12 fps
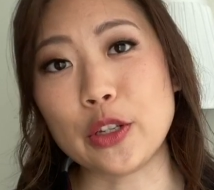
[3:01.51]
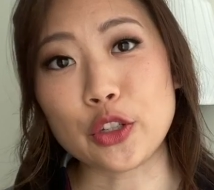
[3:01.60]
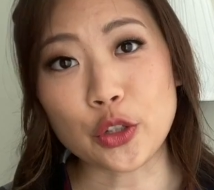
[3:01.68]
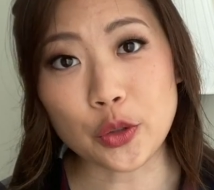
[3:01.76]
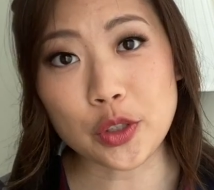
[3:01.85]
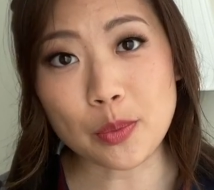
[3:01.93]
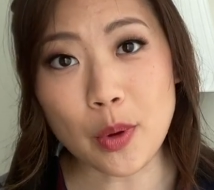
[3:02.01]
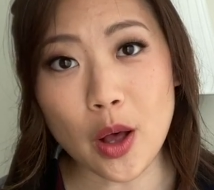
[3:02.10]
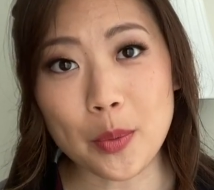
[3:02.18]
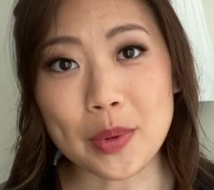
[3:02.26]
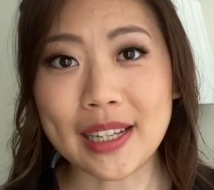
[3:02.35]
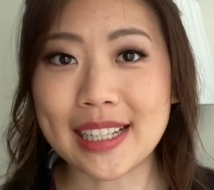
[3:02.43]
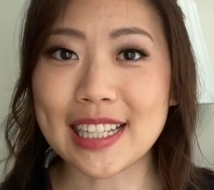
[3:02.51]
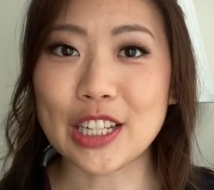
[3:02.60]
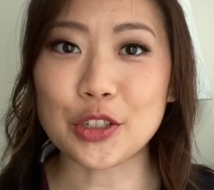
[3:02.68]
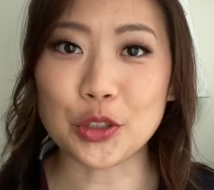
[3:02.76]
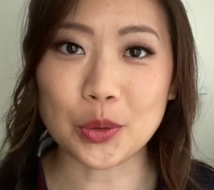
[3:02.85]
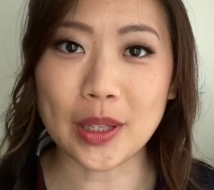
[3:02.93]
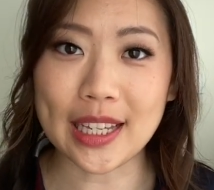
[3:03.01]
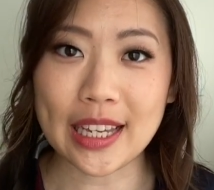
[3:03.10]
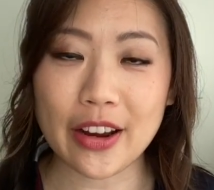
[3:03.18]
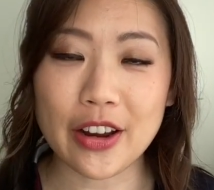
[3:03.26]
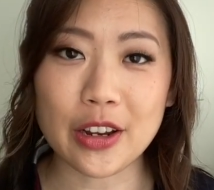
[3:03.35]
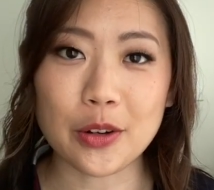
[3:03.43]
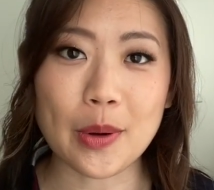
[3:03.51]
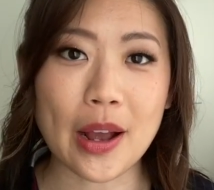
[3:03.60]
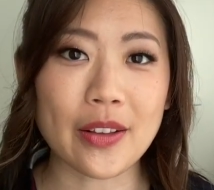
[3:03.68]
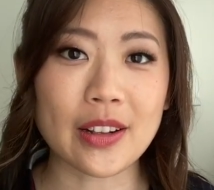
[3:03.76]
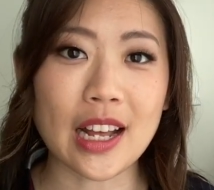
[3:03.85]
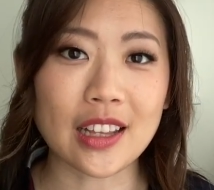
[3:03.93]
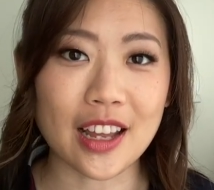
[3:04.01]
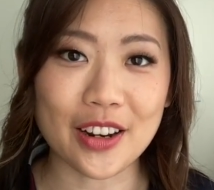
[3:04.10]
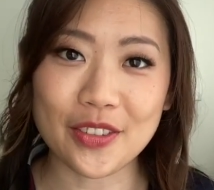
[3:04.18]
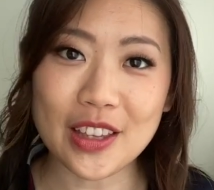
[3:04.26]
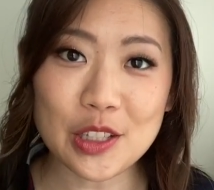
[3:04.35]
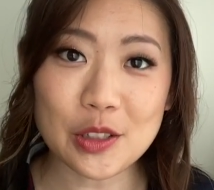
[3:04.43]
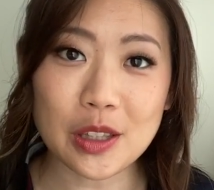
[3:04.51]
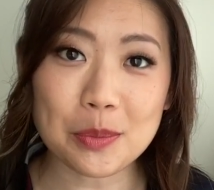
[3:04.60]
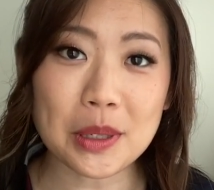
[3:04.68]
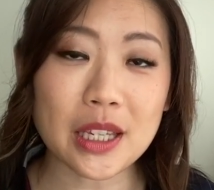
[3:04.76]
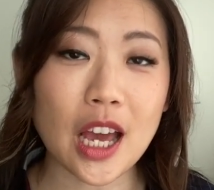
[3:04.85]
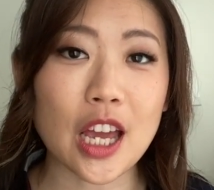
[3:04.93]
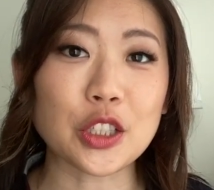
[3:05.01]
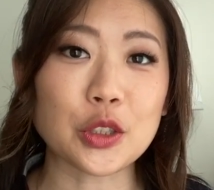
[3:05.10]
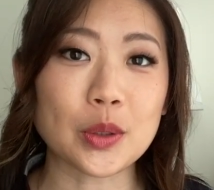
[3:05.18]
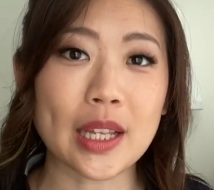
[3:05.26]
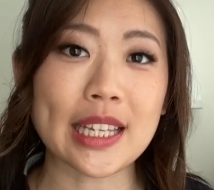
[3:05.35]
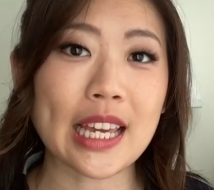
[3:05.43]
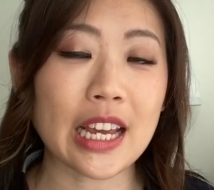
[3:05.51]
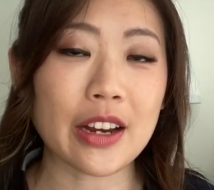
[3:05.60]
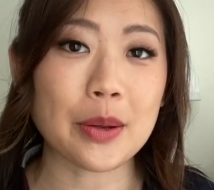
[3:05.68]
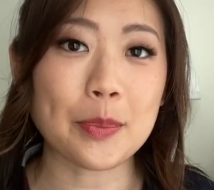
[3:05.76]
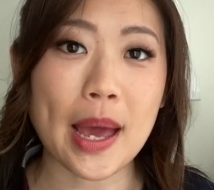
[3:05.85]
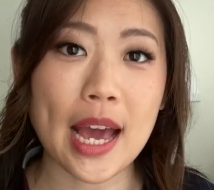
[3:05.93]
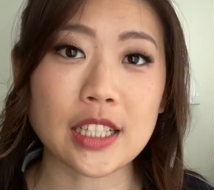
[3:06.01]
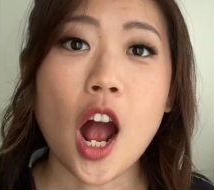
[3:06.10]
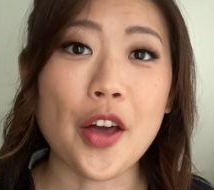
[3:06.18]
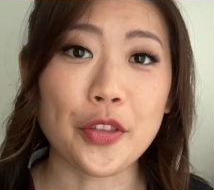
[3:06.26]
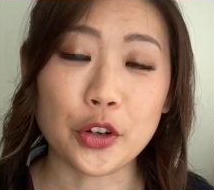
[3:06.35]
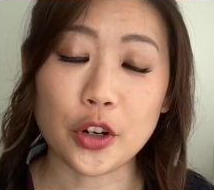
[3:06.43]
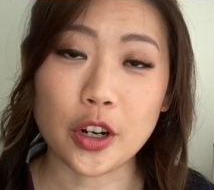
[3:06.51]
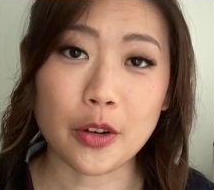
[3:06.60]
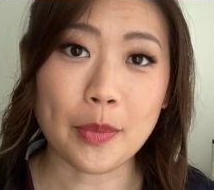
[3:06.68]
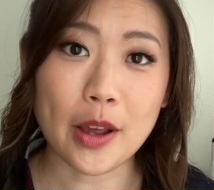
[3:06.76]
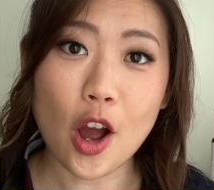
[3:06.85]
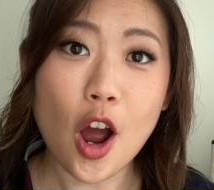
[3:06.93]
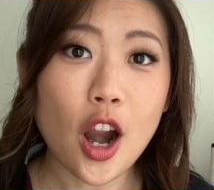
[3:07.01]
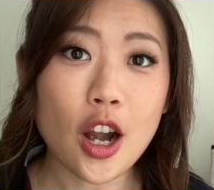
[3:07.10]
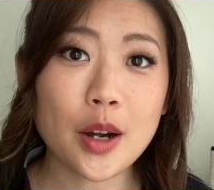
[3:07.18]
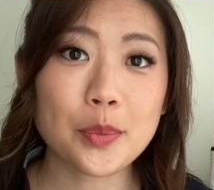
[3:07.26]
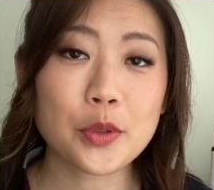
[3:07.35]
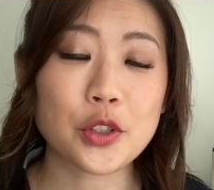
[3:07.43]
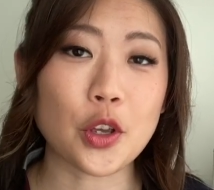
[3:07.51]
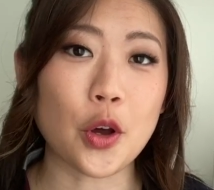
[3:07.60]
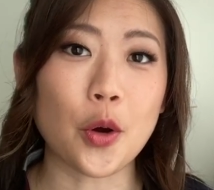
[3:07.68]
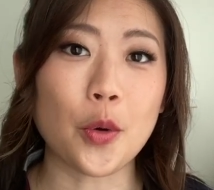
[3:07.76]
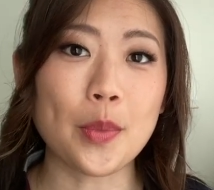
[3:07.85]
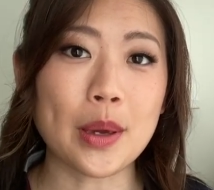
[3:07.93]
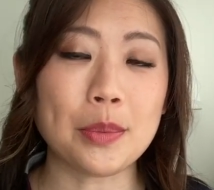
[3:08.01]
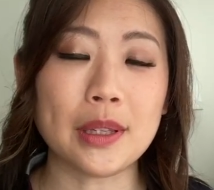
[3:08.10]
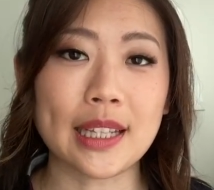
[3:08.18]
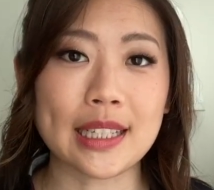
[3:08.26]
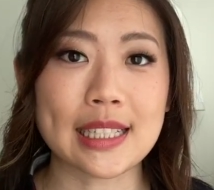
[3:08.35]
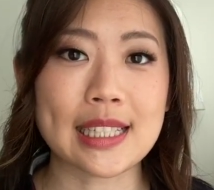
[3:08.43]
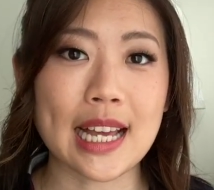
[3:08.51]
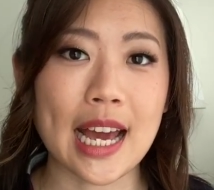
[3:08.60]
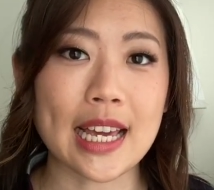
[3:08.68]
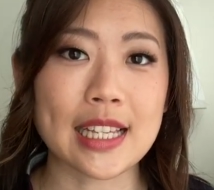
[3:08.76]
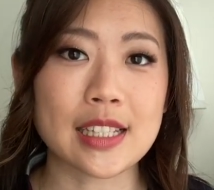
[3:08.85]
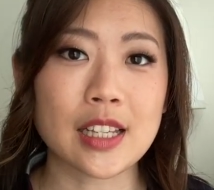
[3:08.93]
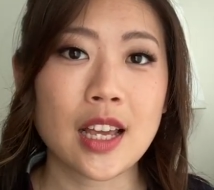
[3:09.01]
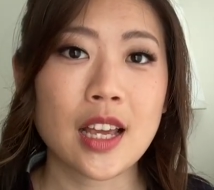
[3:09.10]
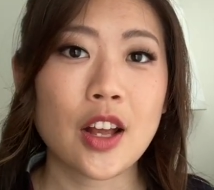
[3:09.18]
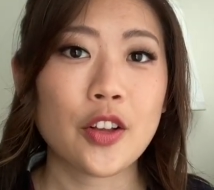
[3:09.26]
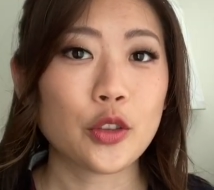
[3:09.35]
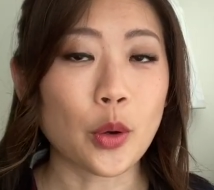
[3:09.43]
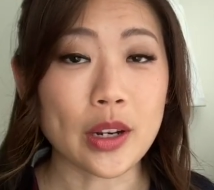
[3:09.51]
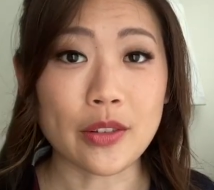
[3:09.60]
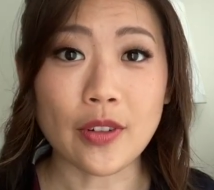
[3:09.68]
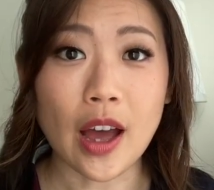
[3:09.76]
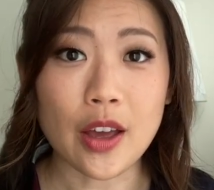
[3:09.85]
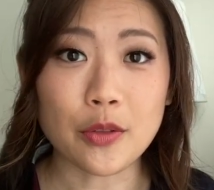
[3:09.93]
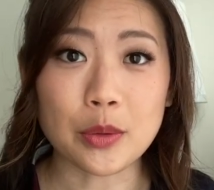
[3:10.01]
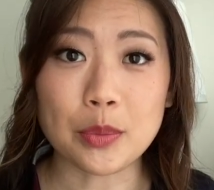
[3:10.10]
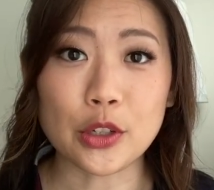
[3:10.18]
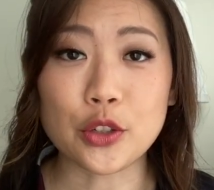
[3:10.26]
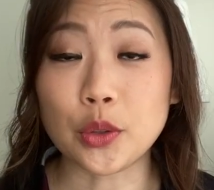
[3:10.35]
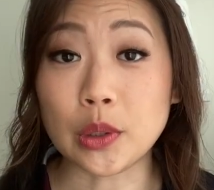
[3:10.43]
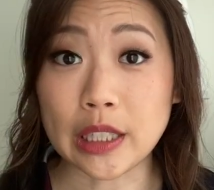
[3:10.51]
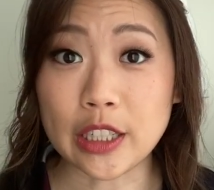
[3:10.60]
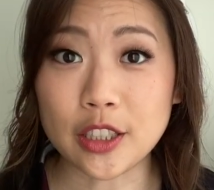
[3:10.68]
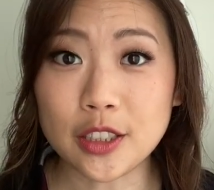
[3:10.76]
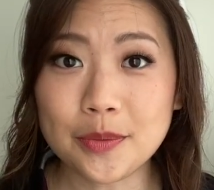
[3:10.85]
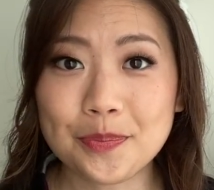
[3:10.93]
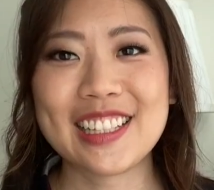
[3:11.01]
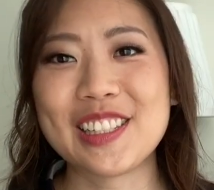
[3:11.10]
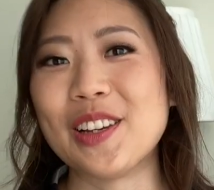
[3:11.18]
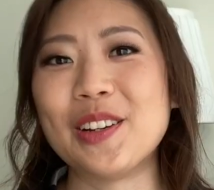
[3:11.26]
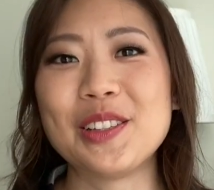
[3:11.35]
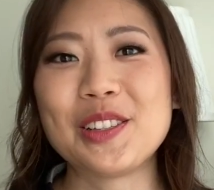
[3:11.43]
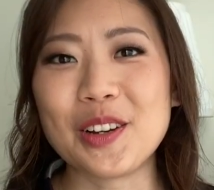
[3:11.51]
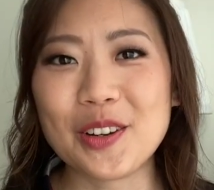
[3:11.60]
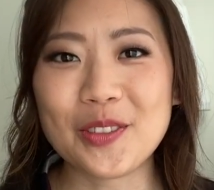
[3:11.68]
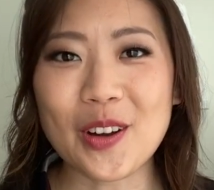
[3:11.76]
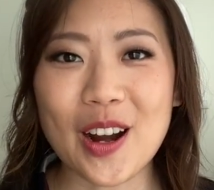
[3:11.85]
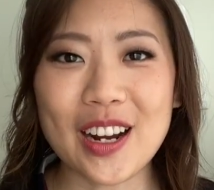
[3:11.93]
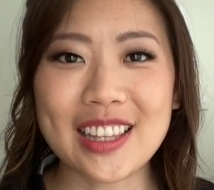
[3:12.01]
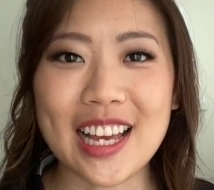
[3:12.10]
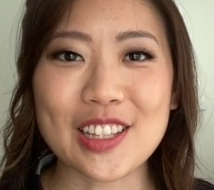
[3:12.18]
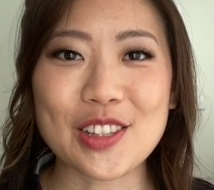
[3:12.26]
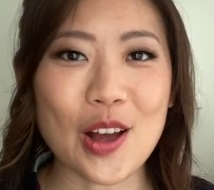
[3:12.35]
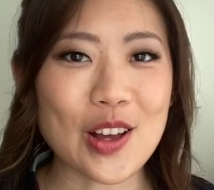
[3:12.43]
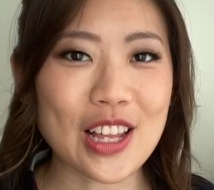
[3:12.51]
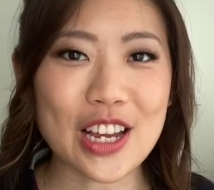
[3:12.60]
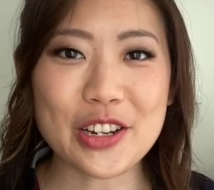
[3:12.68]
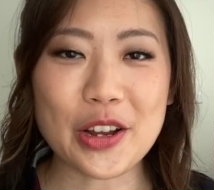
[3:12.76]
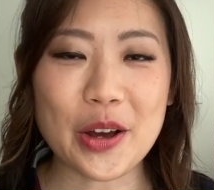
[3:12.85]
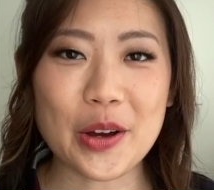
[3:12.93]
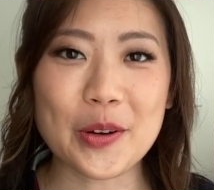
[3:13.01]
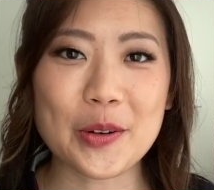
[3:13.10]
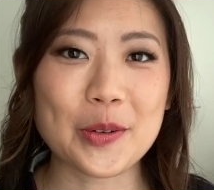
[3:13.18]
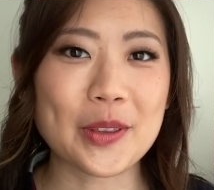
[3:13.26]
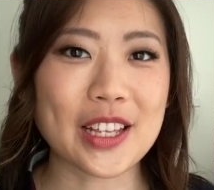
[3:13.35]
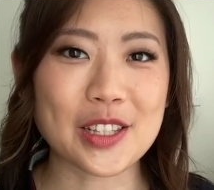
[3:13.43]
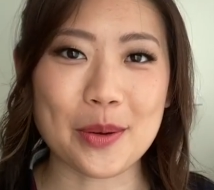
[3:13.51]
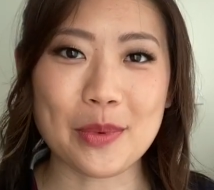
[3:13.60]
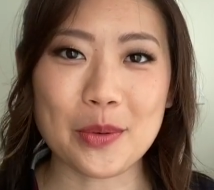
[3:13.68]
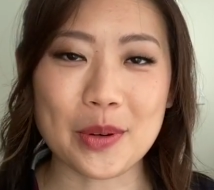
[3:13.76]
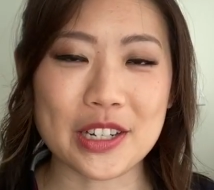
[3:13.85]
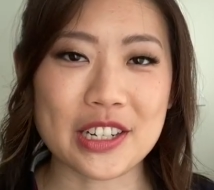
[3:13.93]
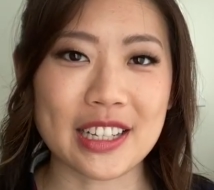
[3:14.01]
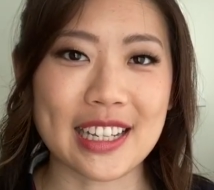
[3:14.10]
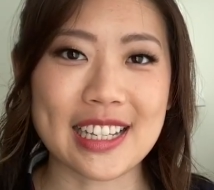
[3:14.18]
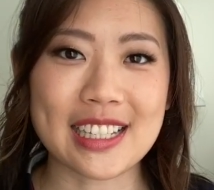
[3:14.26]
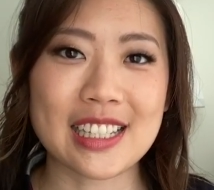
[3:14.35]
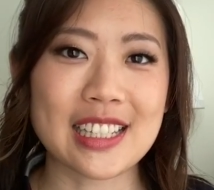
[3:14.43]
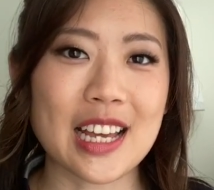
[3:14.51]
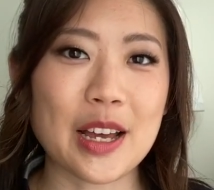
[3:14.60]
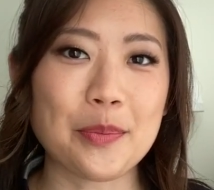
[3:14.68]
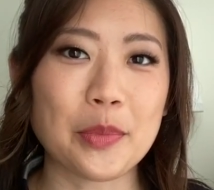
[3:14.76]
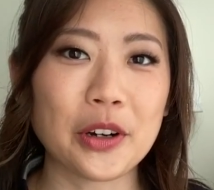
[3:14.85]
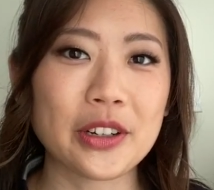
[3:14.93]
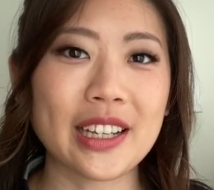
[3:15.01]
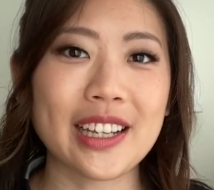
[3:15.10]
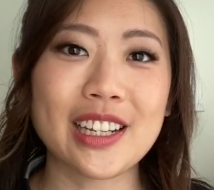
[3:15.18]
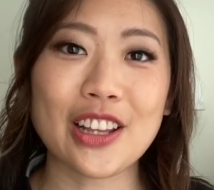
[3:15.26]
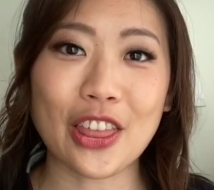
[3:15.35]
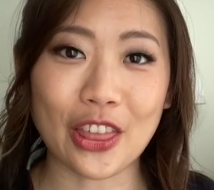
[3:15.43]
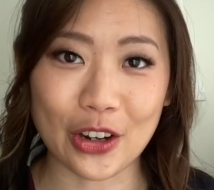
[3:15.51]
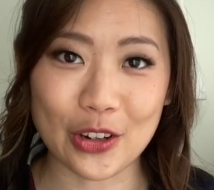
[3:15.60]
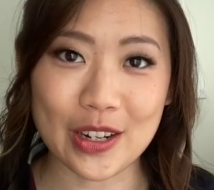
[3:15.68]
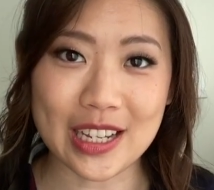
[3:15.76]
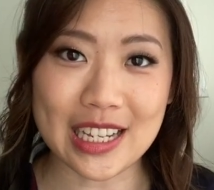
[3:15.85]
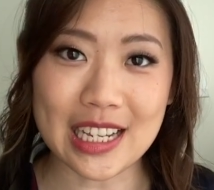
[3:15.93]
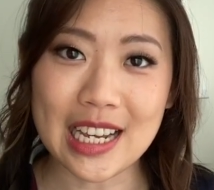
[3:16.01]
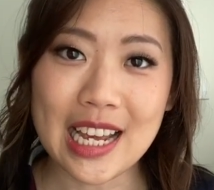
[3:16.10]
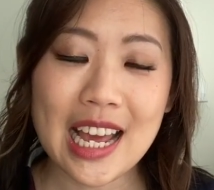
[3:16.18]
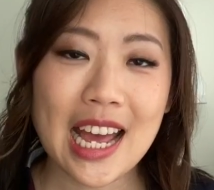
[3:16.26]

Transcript: be too small because I do like carrying around a lot of things with me. I do like carrying bags on the crook of my arm. So maybe like a size 25 would be too little. So, so far, that's all I know. That's on my wish list. Uh, Birkin 30.